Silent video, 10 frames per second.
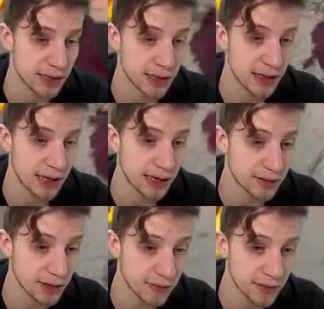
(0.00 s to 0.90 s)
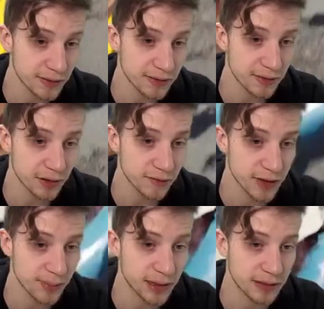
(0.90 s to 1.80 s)
Uh, and even a lot of the
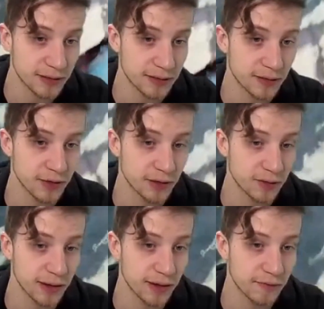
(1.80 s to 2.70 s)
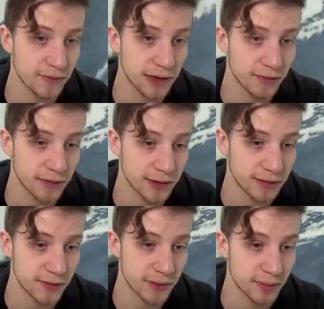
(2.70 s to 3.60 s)
updates since going to Unreal 5 was,
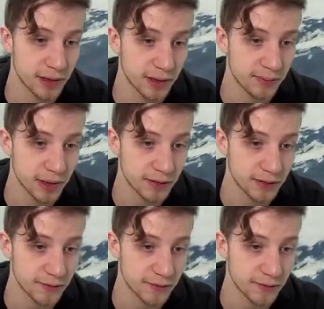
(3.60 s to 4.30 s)
were pretty impressive.